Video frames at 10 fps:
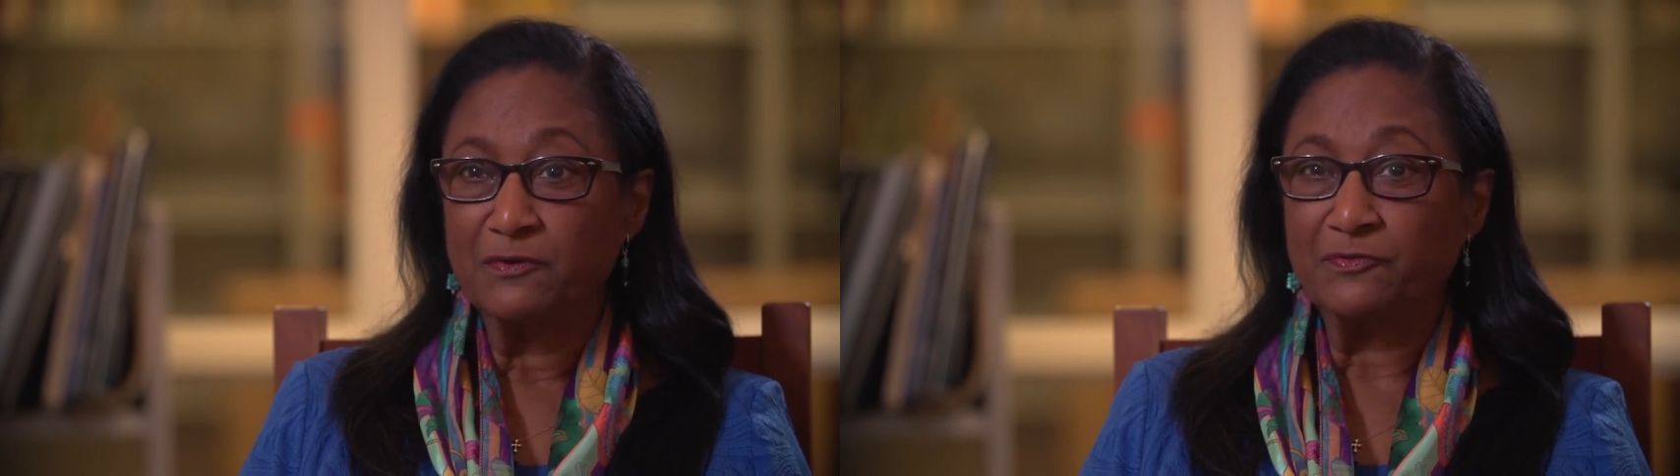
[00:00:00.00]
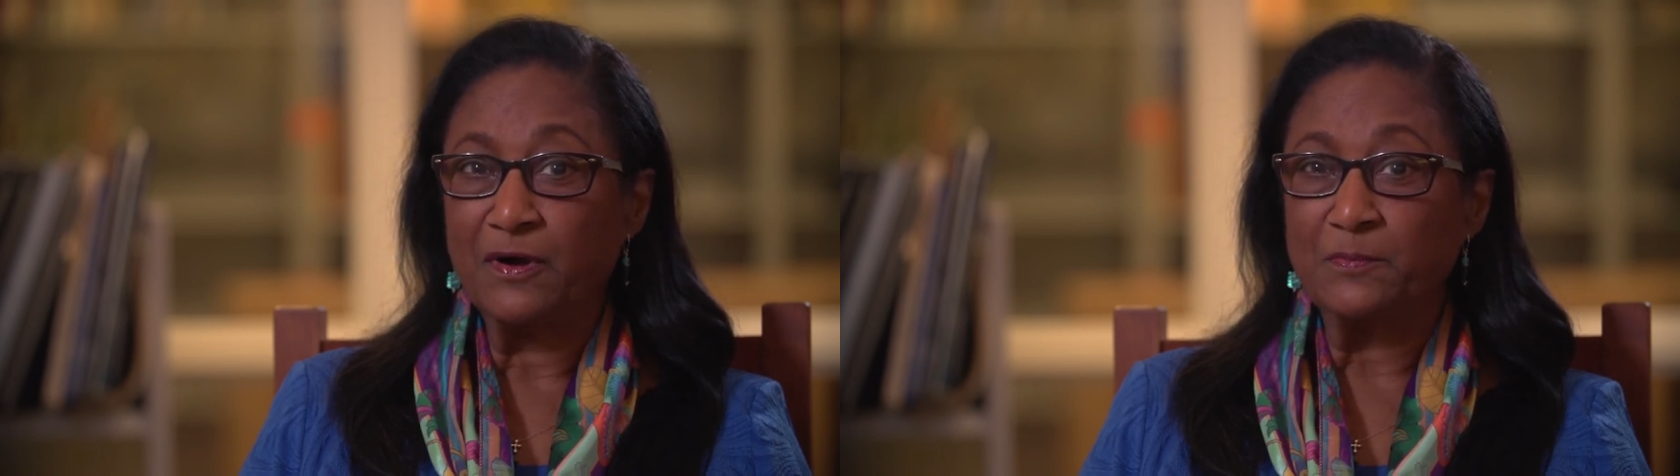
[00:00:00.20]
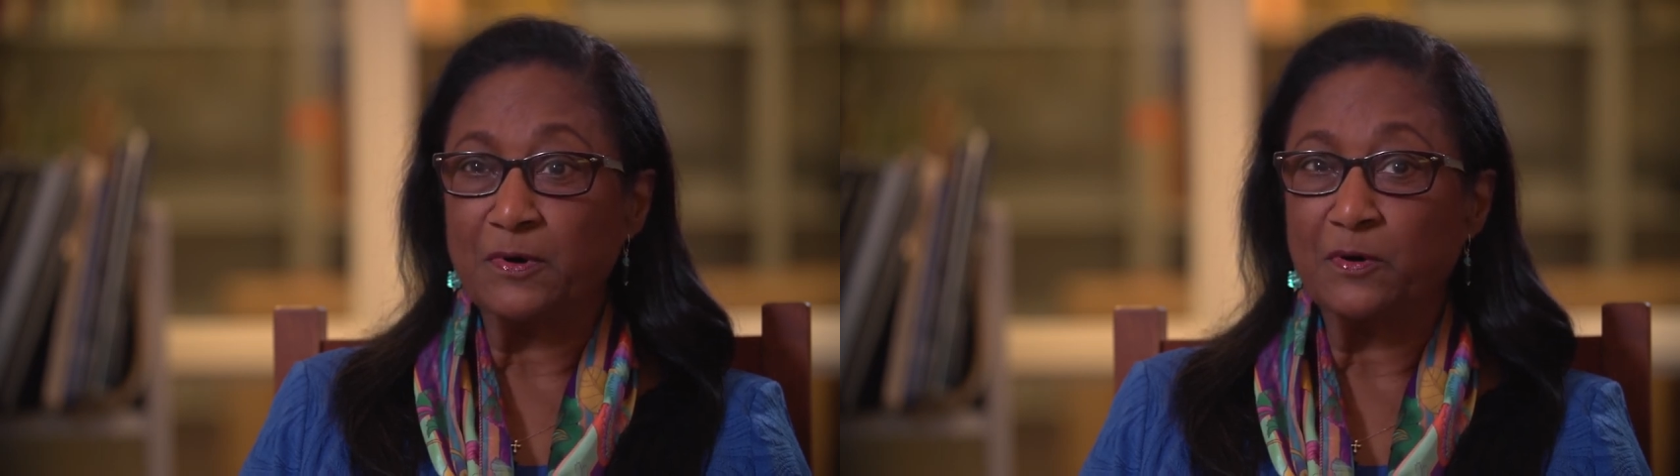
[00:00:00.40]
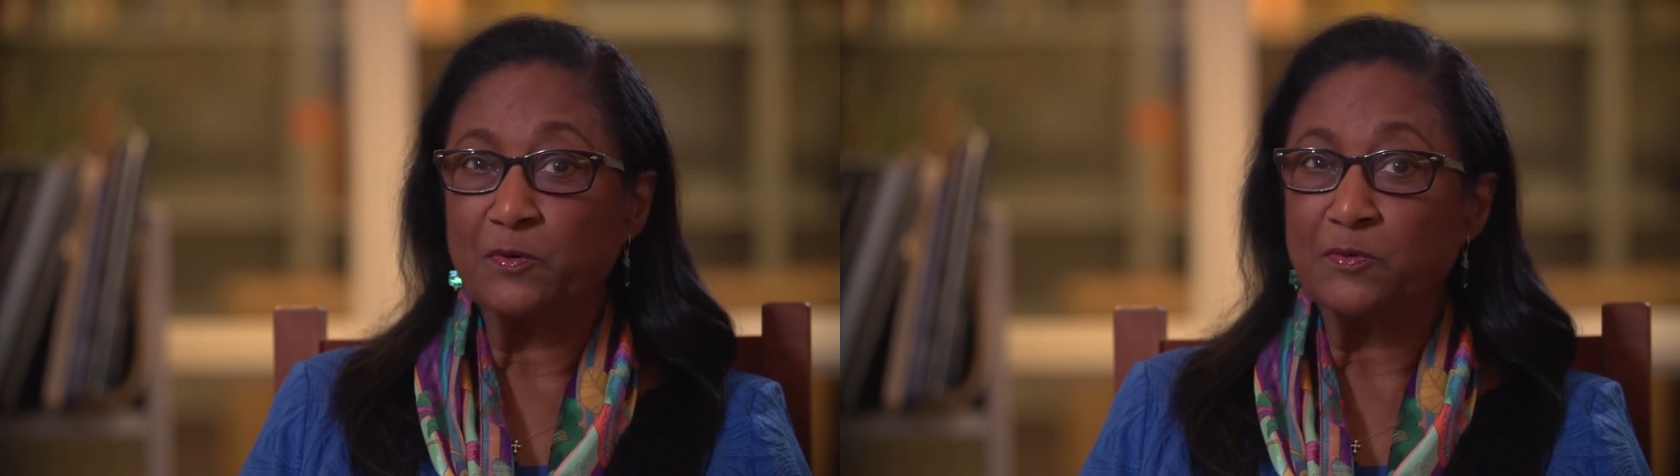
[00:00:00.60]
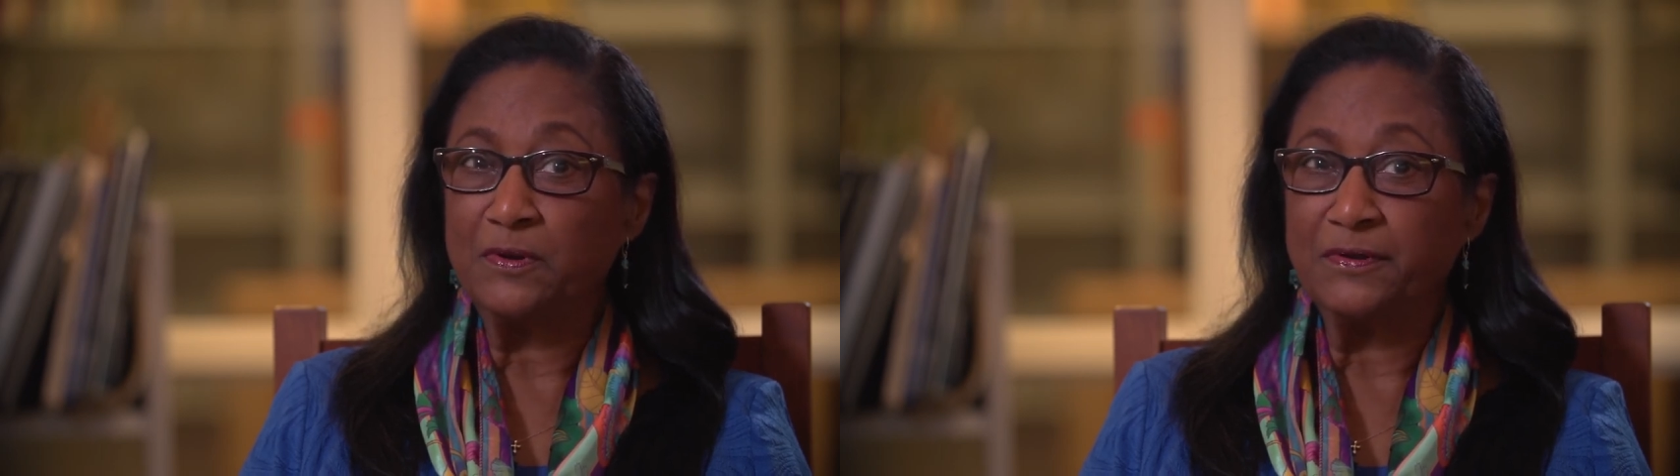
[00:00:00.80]
from a
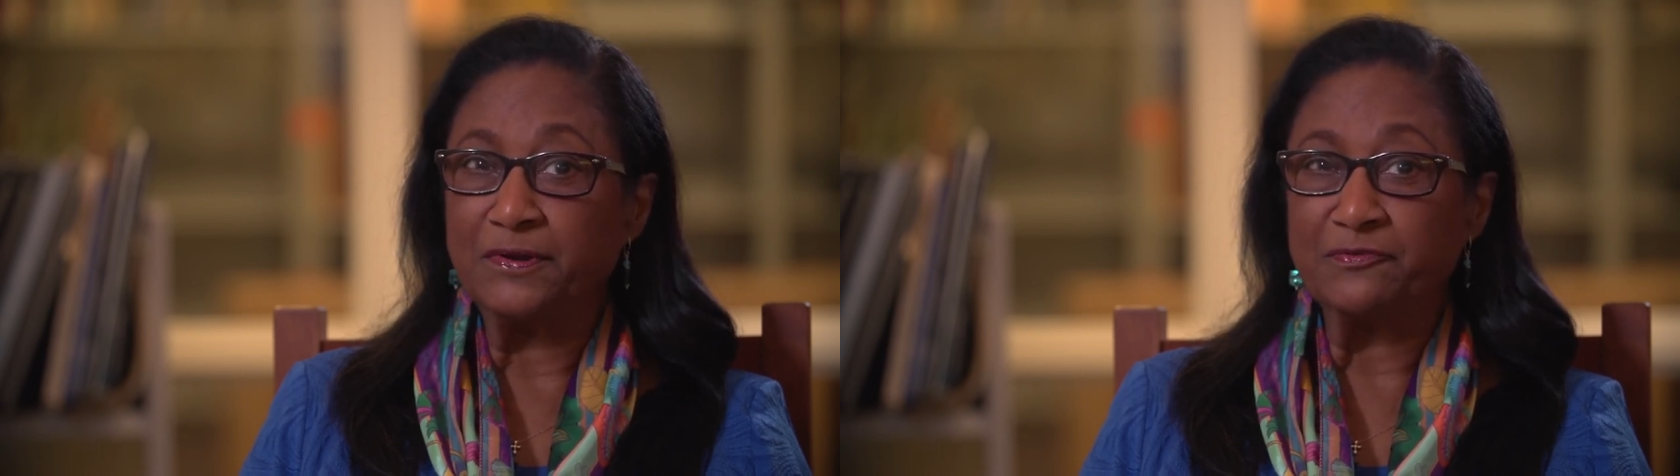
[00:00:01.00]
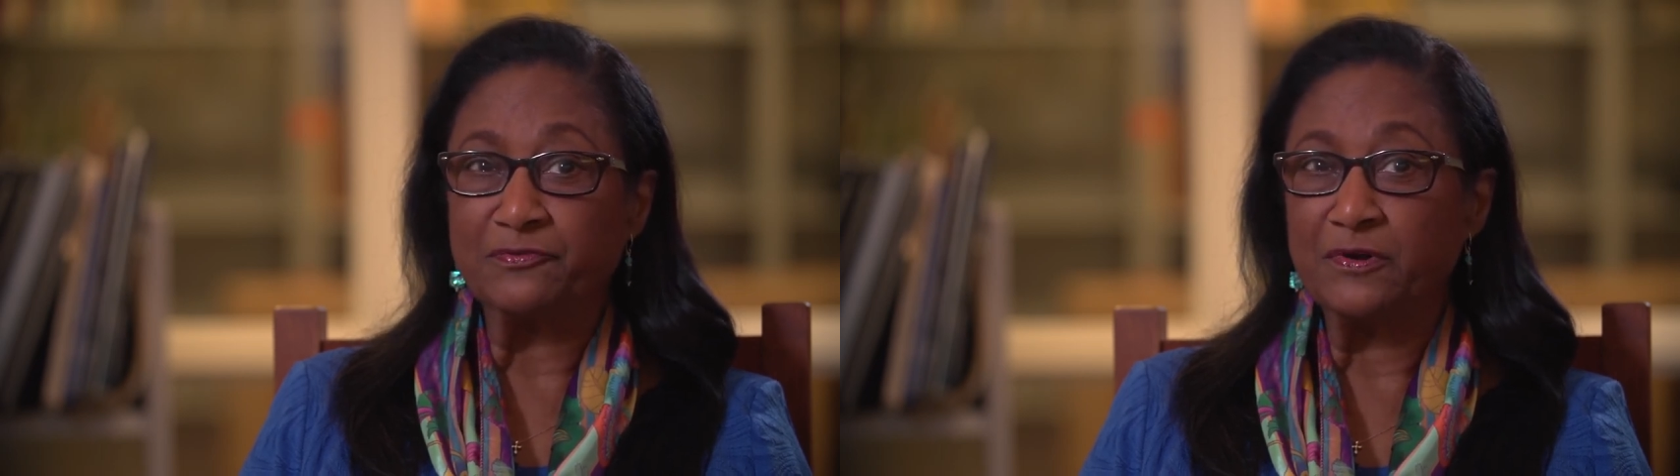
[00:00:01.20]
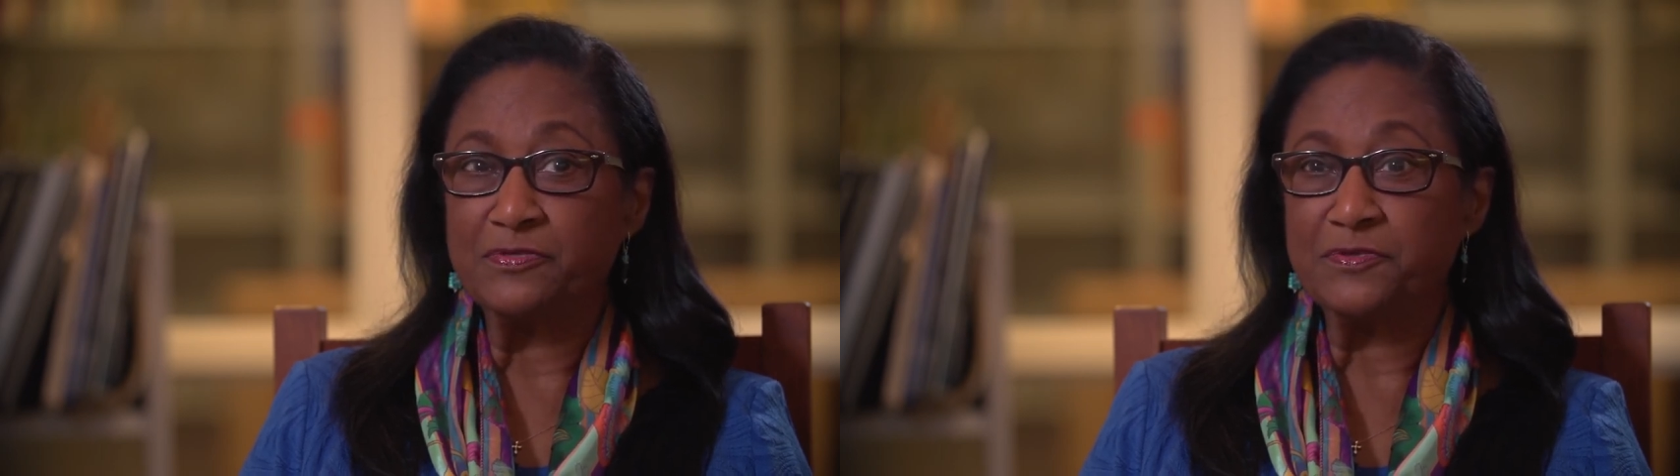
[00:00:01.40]
whole different